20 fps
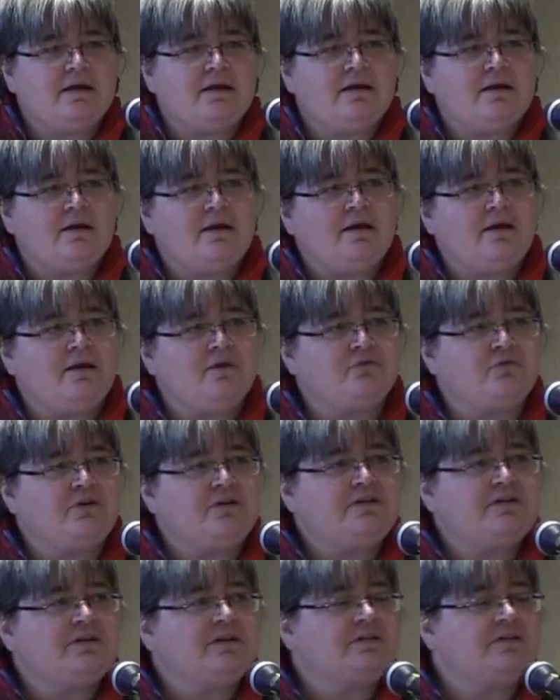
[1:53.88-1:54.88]
and if
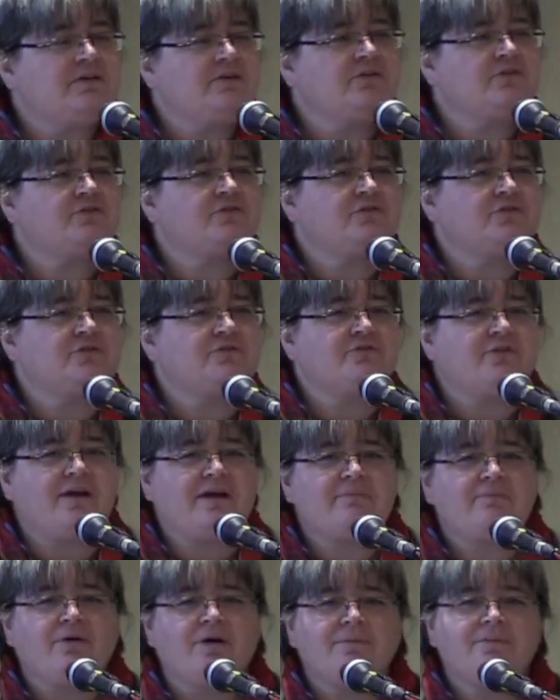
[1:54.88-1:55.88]
we did a little
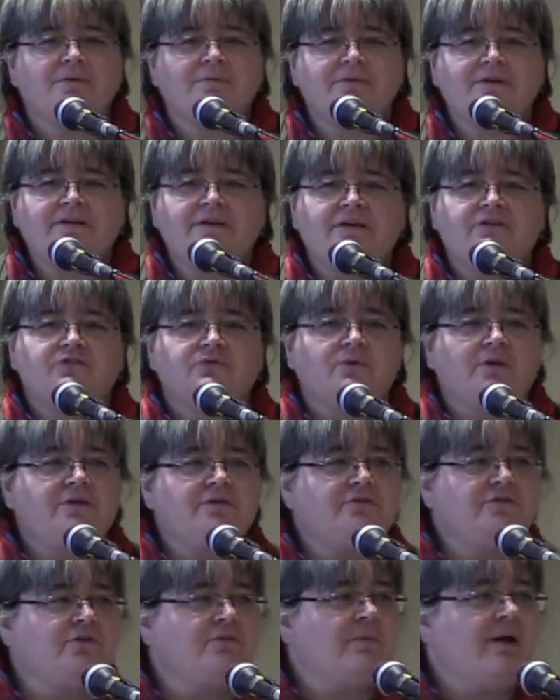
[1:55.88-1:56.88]
survey, probably each one
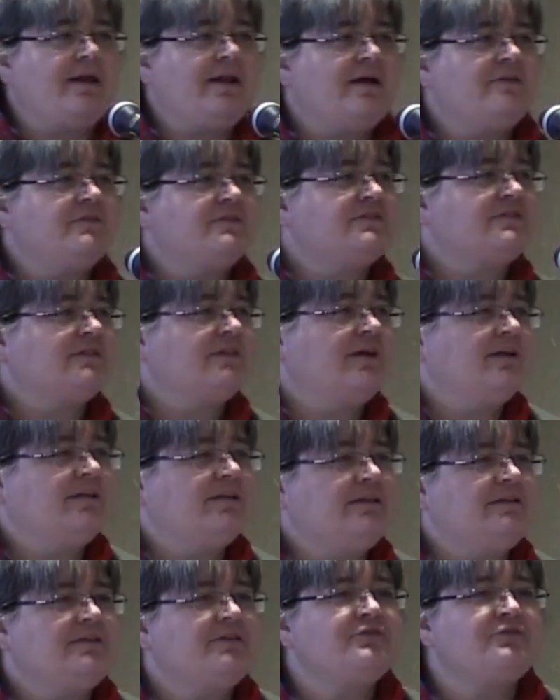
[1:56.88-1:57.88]
of you might have a
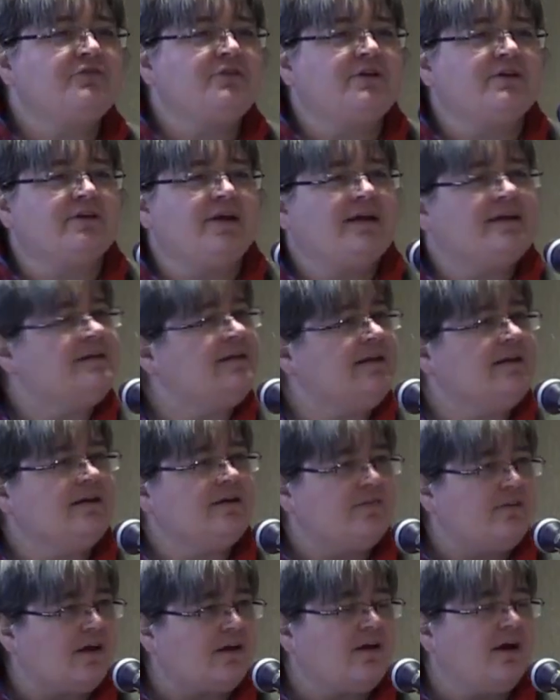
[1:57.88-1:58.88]
slightly different
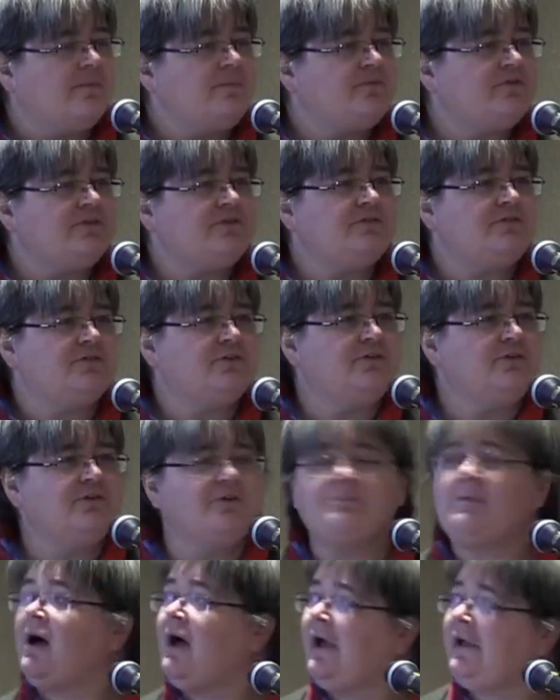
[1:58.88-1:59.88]
idea that comes into
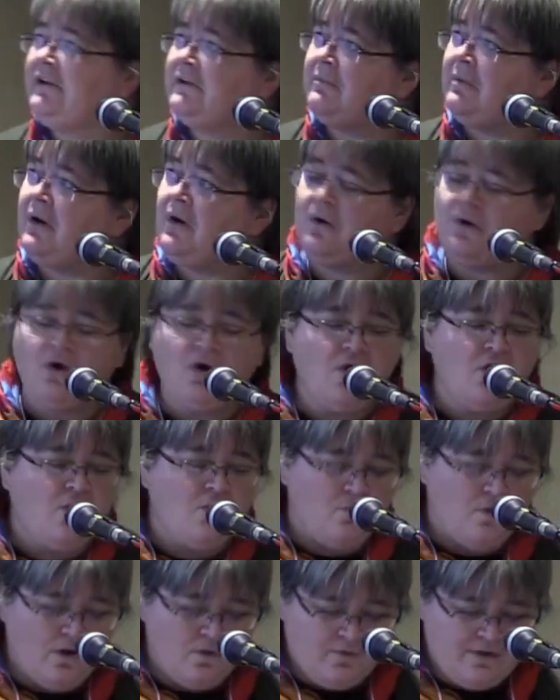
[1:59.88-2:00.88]
your mind about
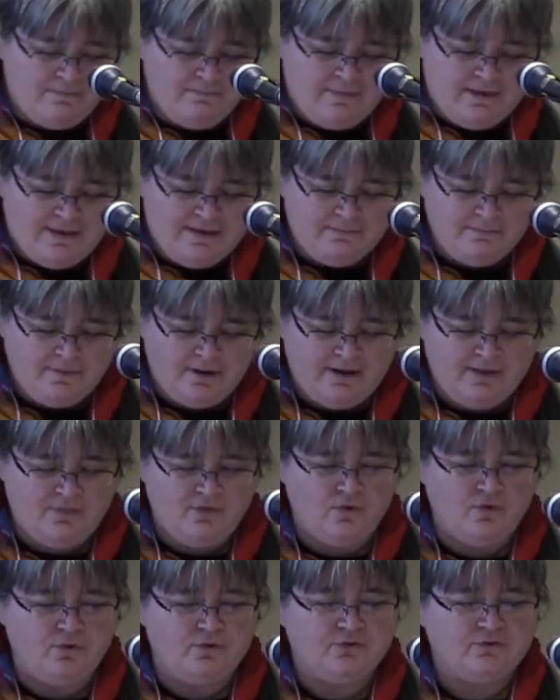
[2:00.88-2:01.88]
what we mean by
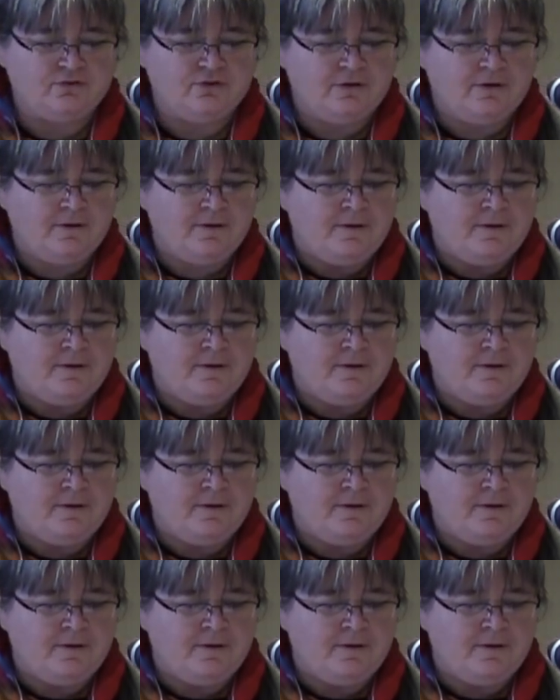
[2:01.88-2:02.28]
those.